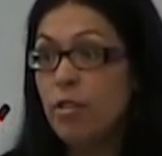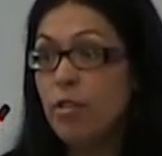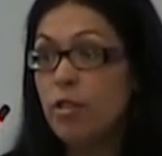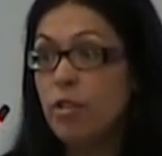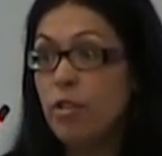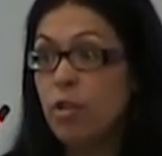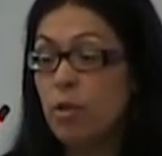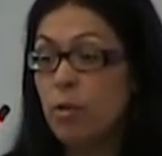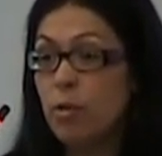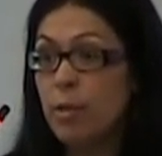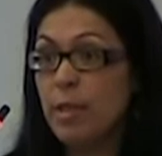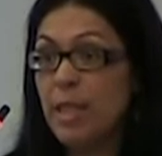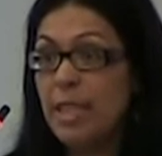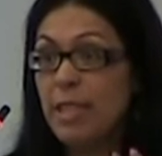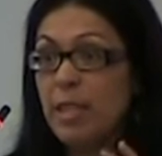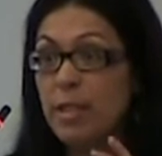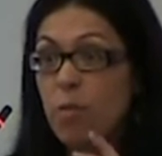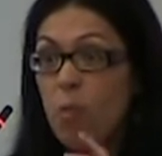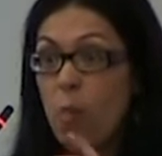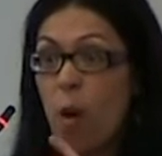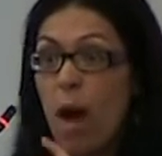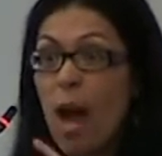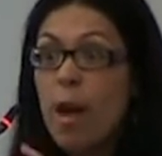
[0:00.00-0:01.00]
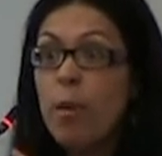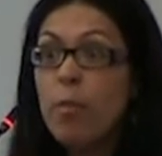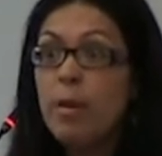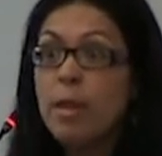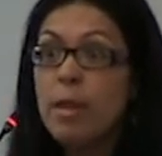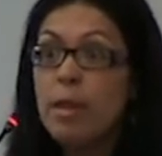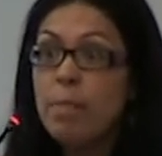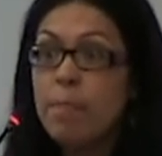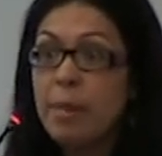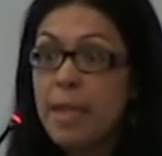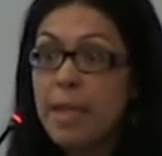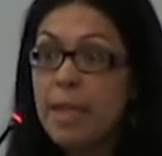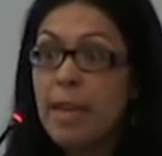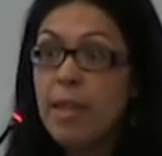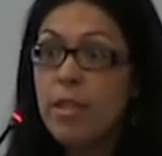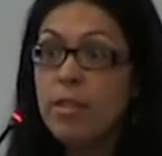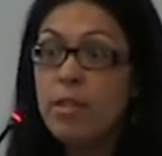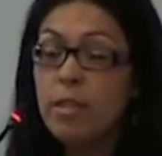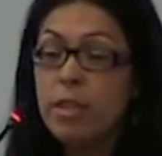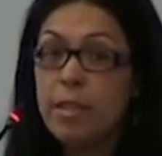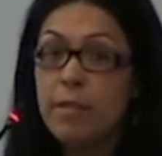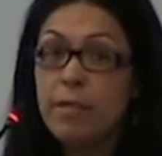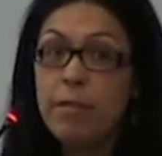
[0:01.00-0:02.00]
So why would a
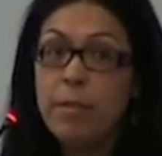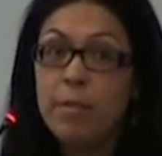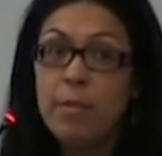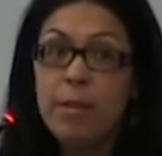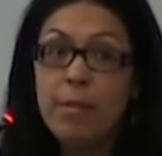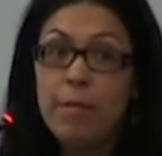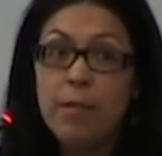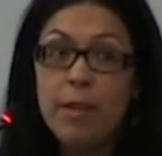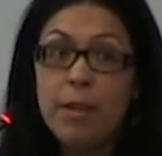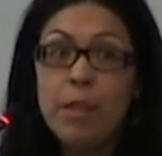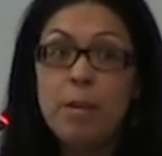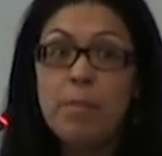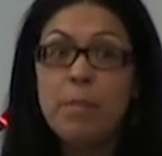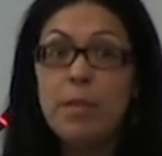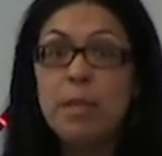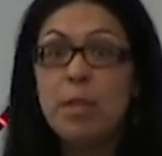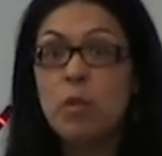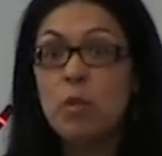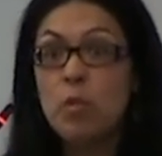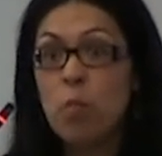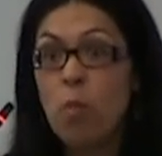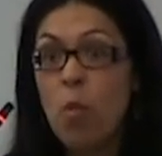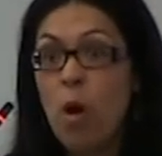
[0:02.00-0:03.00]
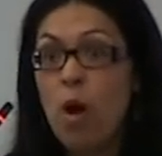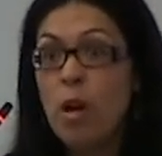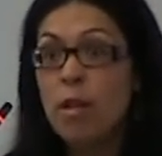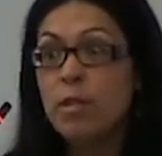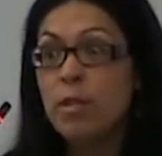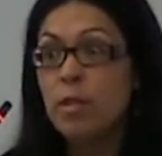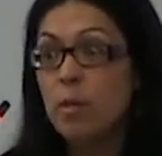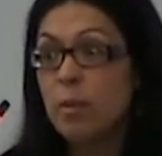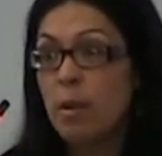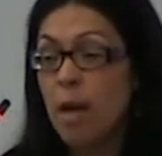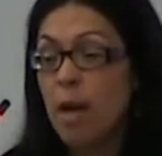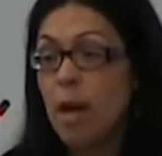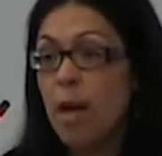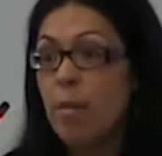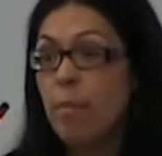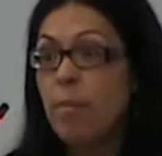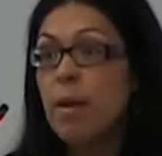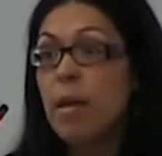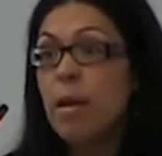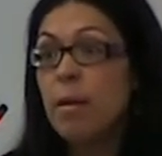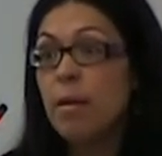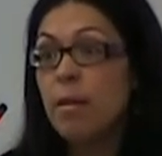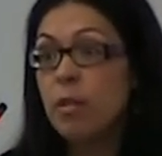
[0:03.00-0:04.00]
PhD from the Philippines want to come
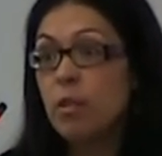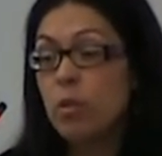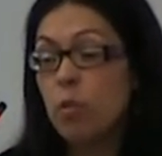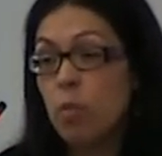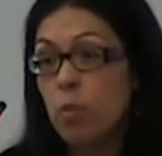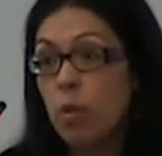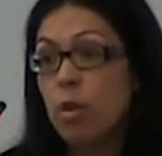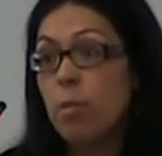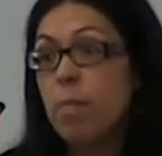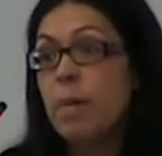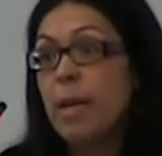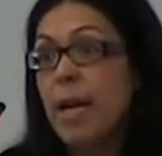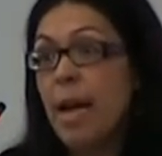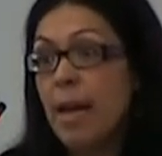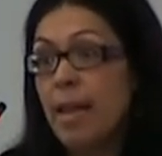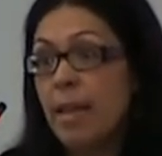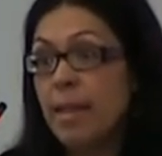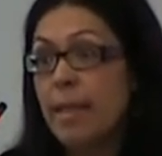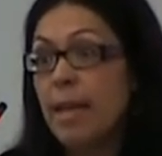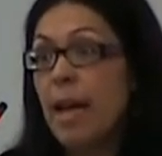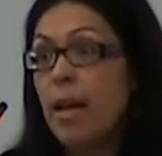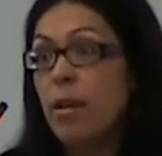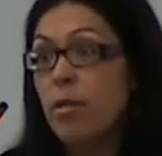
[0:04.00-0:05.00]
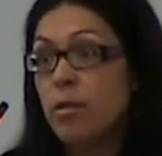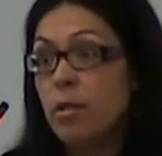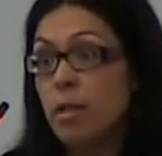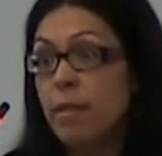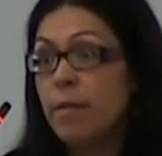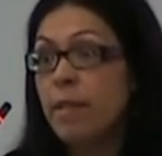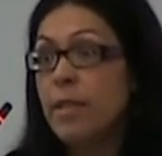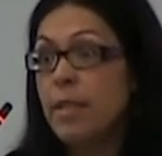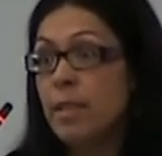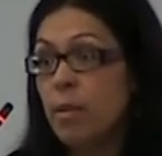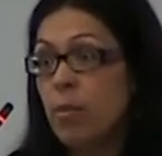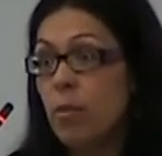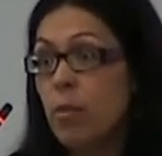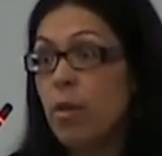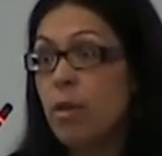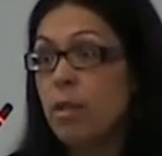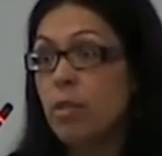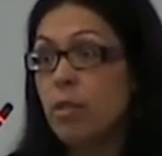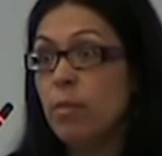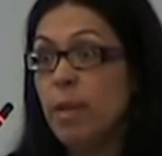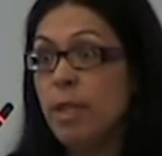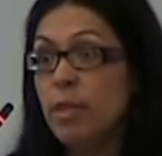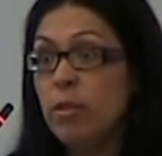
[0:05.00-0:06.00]
to work behind the counter of a Tim
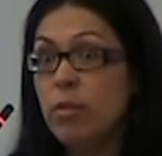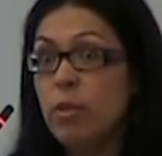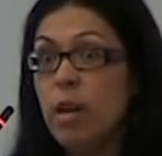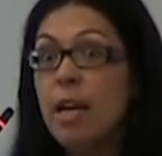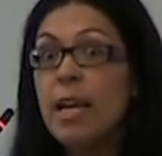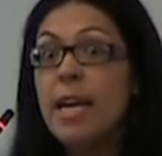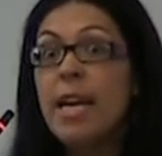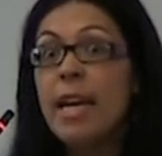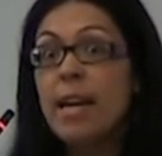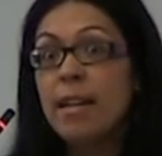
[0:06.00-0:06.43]
Hortons restaurant?